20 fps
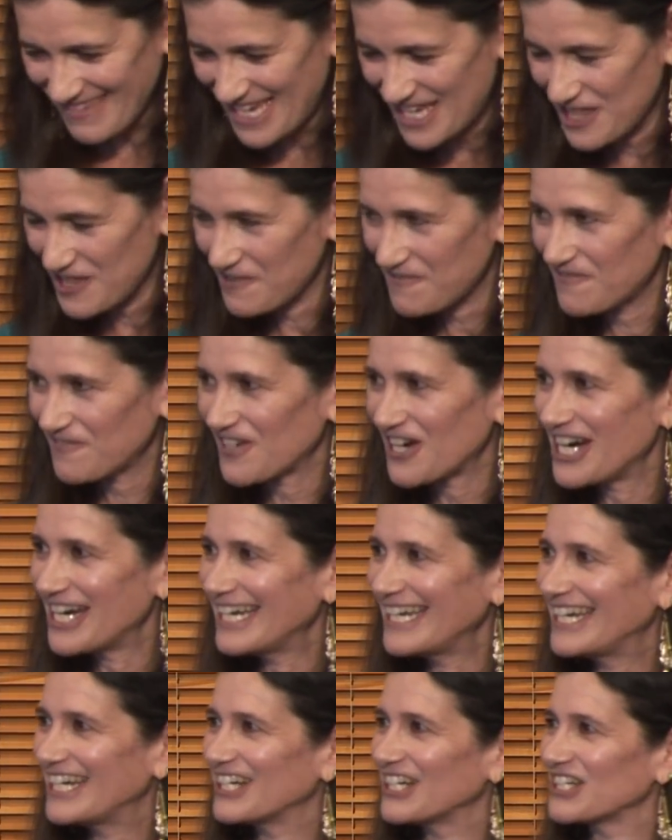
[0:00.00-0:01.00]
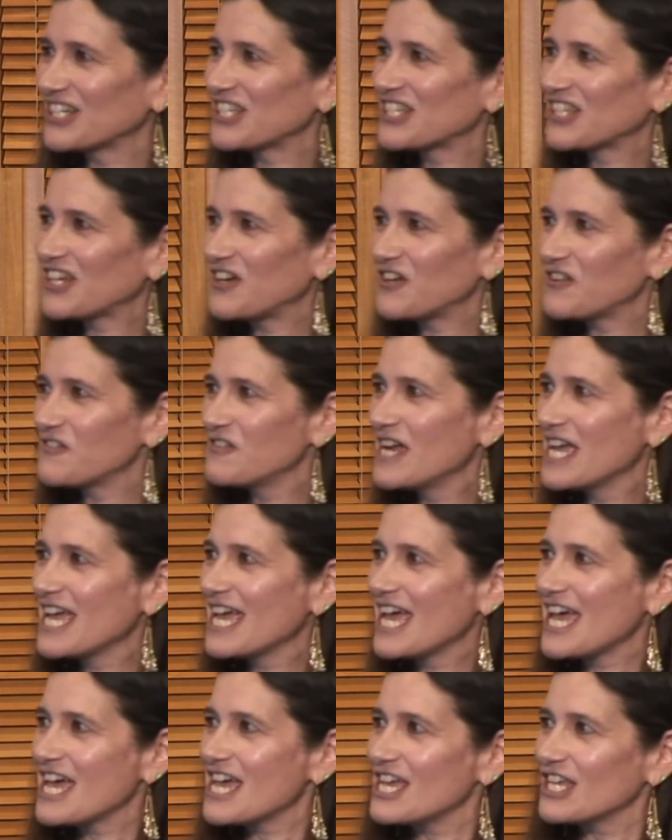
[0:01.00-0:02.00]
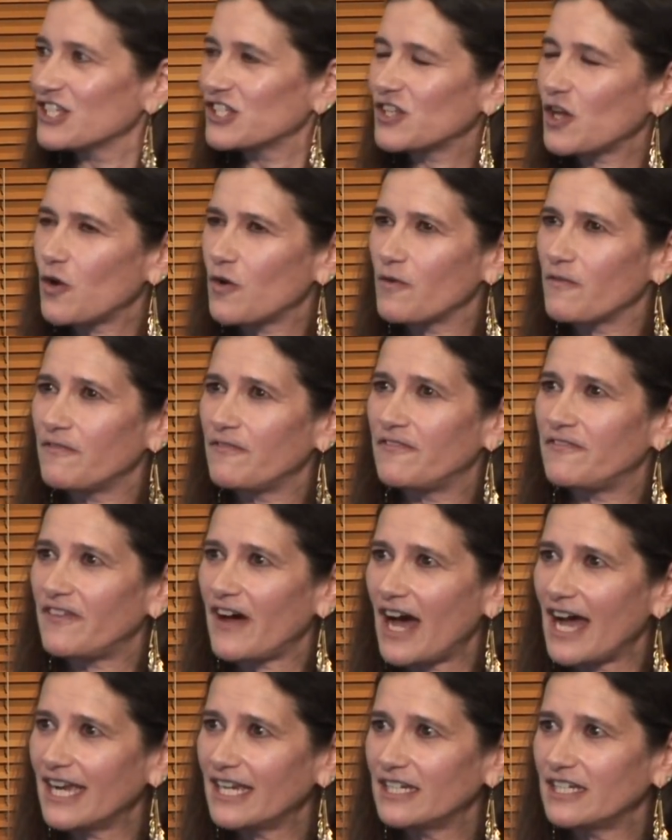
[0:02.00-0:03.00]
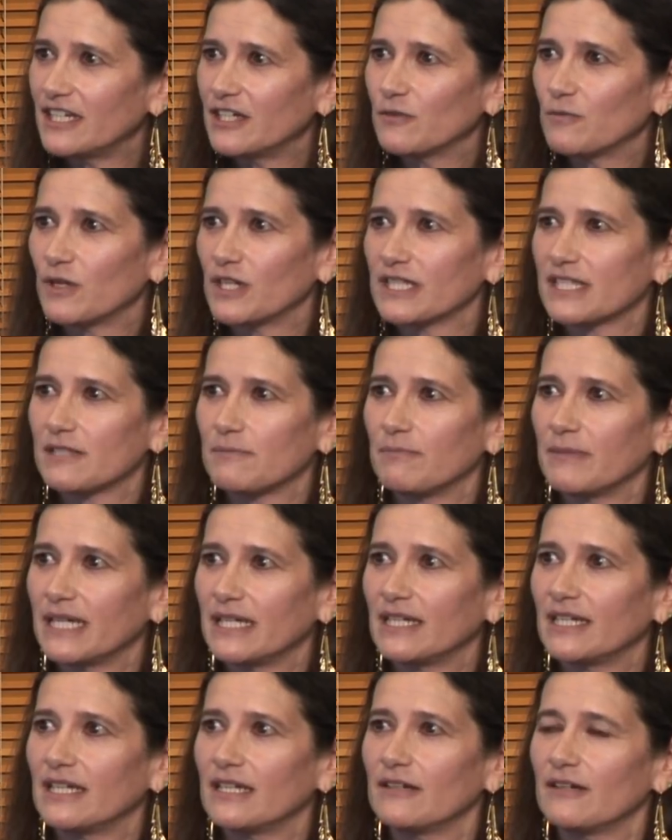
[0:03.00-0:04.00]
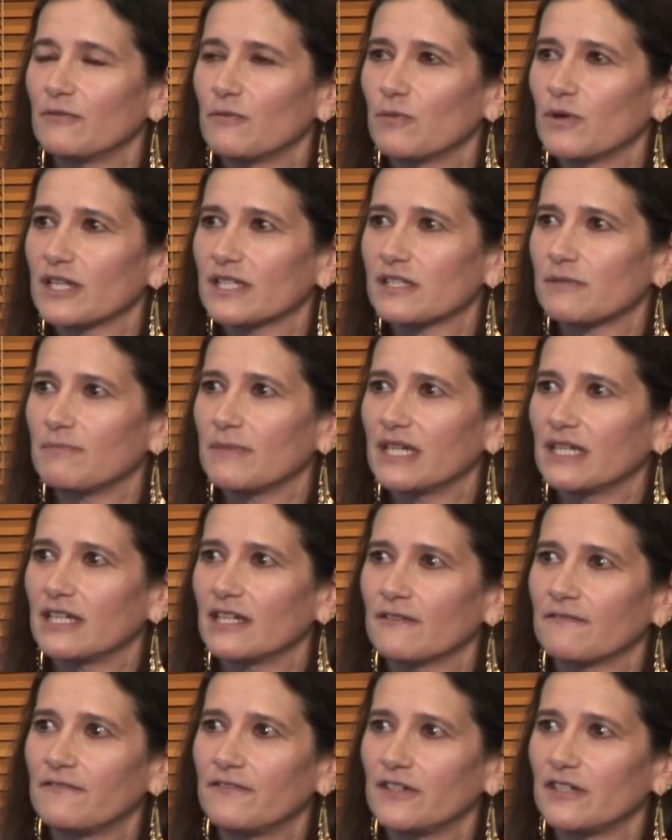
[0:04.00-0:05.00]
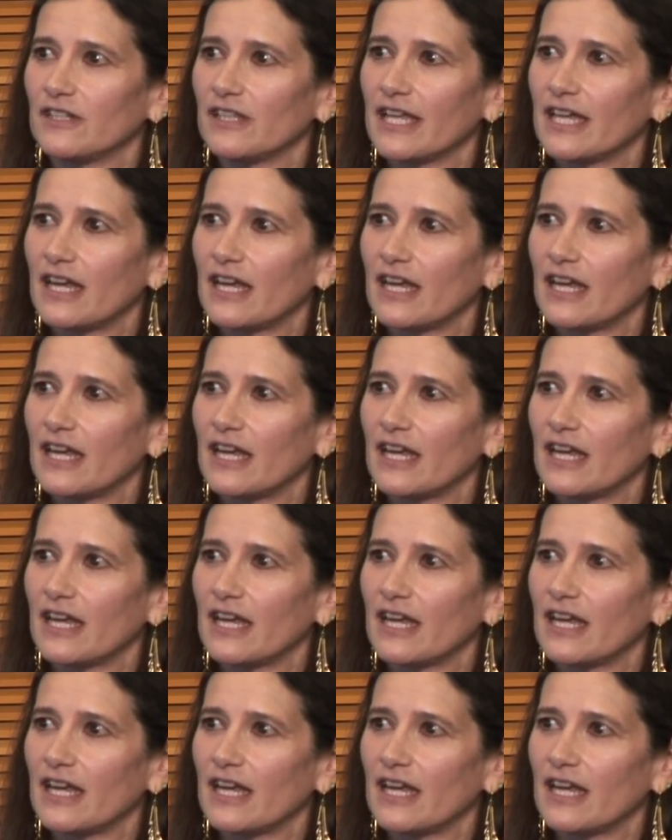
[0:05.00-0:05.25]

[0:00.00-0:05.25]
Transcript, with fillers: in the fray here. So, so finding what's mean, what's meaningful.